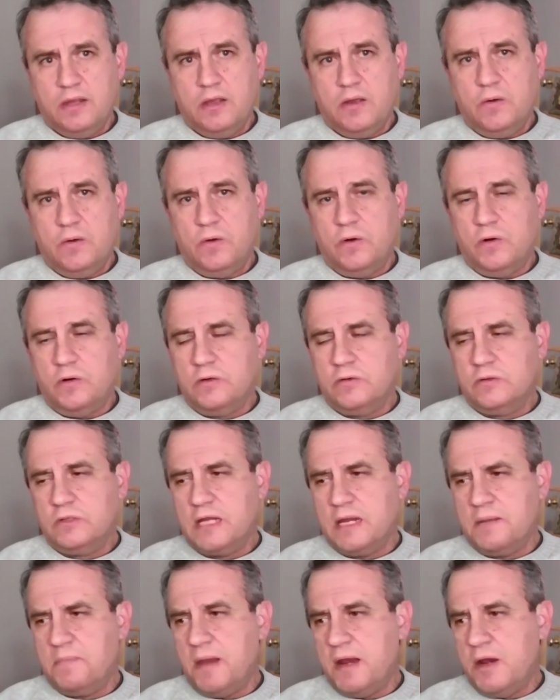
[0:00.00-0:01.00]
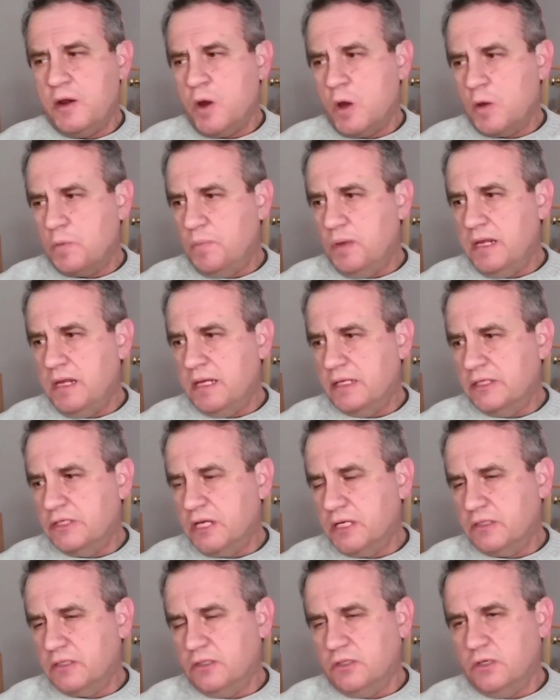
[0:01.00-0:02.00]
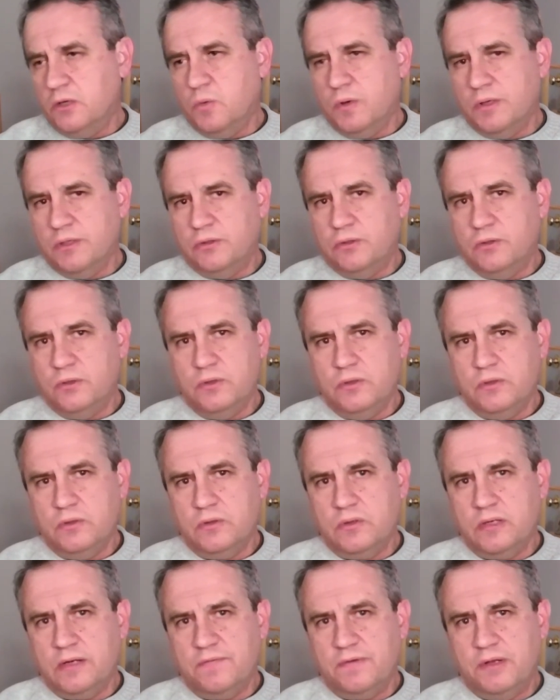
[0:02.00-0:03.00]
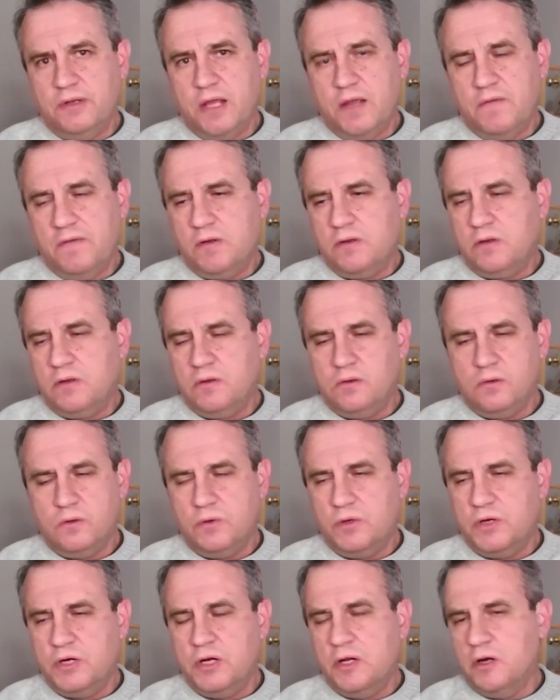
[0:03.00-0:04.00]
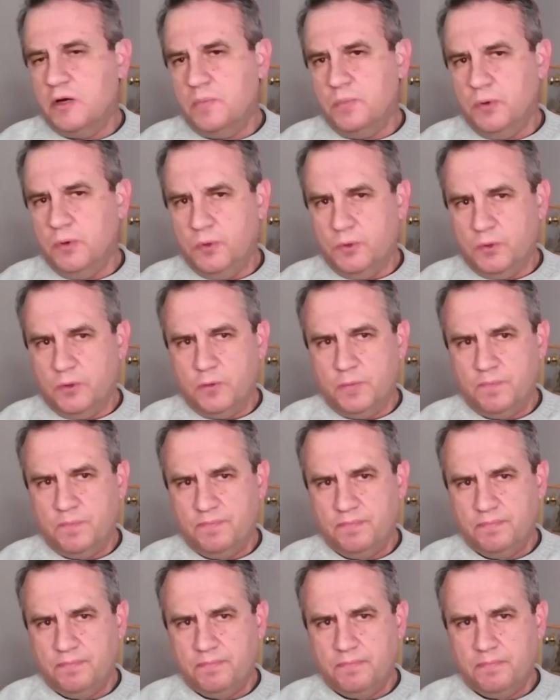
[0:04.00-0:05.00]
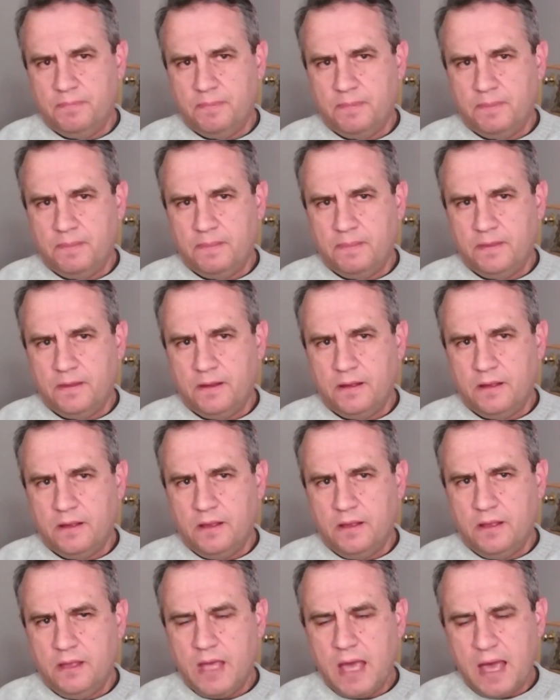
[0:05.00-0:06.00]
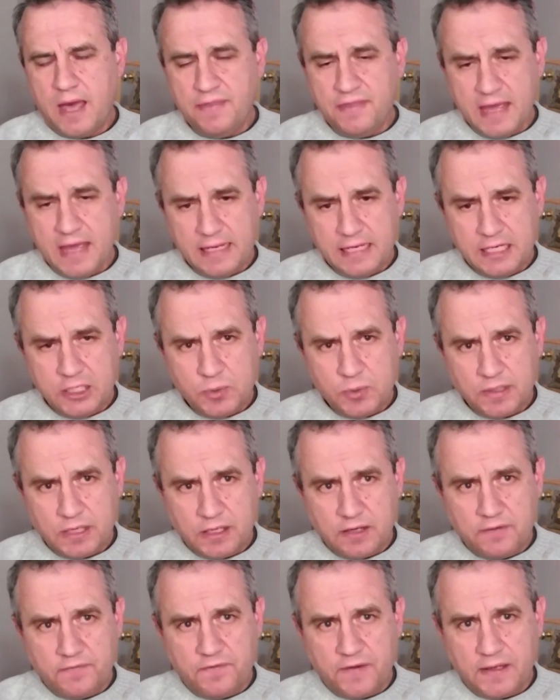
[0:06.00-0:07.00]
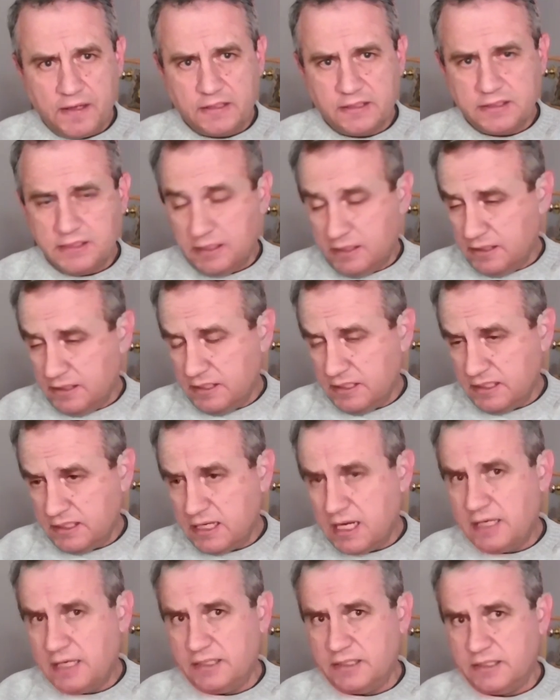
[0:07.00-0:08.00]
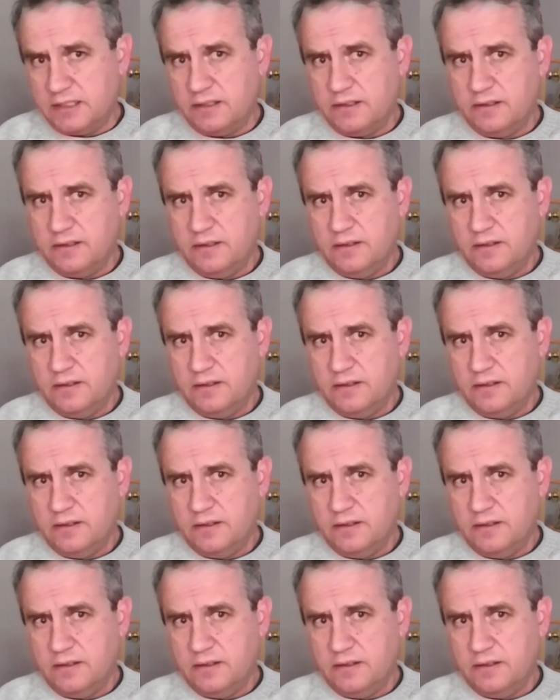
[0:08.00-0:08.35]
or that may not be in a Section 212 affidavit or in a report. And that is what the defense did in this case.